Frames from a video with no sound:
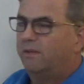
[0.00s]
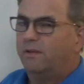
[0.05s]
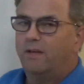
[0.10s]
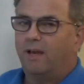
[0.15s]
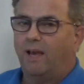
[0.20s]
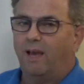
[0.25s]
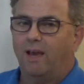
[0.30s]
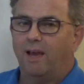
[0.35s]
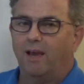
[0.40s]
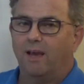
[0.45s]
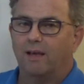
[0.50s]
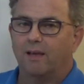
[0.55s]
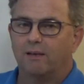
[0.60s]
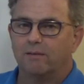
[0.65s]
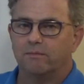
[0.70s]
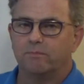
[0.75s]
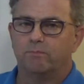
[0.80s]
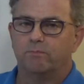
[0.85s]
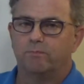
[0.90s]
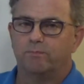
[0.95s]

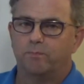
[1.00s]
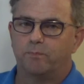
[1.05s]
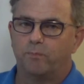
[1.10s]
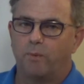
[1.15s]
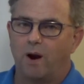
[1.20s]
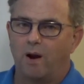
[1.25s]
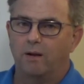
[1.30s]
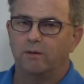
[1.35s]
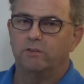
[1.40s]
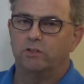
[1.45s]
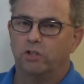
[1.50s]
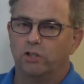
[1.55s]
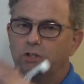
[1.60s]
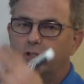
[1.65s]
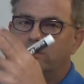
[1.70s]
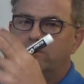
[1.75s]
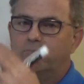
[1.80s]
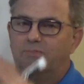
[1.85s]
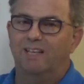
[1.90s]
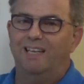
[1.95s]
and right
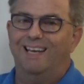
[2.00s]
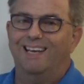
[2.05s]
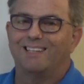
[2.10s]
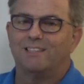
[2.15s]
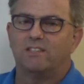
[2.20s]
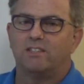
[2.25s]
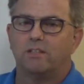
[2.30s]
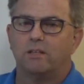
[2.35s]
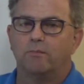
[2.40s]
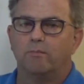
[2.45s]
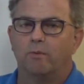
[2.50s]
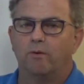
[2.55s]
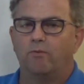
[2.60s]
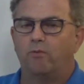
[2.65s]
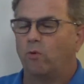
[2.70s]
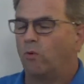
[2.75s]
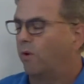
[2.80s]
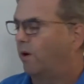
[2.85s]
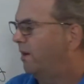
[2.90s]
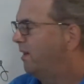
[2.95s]
just the instant
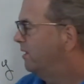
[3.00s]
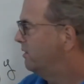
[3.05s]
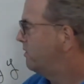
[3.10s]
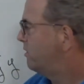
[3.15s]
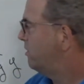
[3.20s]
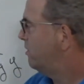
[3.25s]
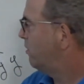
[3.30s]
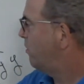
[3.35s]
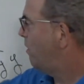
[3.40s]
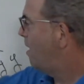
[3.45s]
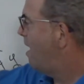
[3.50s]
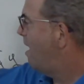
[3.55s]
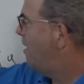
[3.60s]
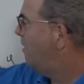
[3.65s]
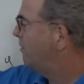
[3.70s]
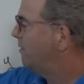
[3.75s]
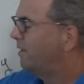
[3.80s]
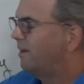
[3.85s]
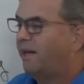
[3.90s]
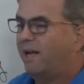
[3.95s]
before it hits the
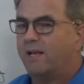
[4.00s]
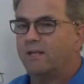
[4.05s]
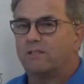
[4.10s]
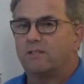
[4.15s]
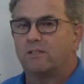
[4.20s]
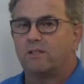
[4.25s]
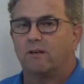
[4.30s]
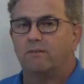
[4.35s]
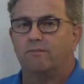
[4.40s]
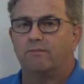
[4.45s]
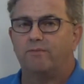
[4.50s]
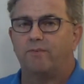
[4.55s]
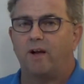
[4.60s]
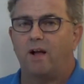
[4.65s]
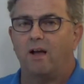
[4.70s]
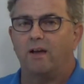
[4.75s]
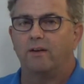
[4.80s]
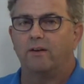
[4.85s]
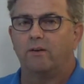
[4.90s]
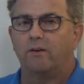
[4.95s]
ground, it has some
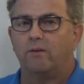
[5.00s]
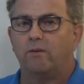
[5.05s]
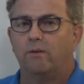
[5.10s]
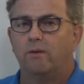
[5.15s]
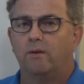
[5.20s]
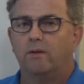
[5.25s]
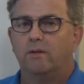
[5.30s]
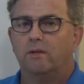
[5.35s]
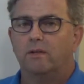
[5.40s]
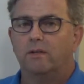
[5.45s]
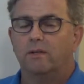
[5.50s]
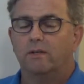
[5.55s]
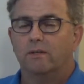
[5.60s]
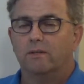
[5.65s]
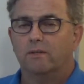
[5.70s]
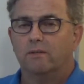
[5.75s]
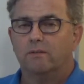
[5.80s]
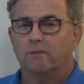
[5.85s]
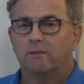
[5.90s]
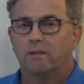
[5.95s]
final
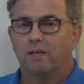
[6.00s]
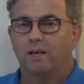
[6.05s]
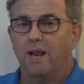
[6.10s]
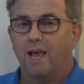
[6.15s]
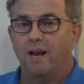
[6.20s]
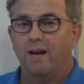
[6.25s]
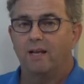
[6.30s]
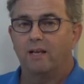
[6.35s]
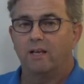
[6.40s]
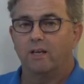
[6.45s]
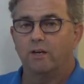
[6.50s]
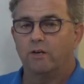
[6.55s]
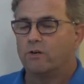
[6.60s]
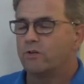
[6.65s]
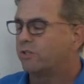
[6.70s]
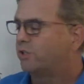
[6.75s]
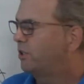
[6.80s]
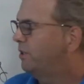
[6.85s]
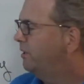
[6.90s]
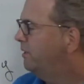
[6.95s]
kinetic
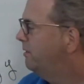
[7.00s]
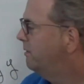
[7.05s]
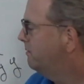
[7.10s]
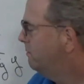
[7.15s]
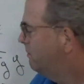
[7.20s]
energy,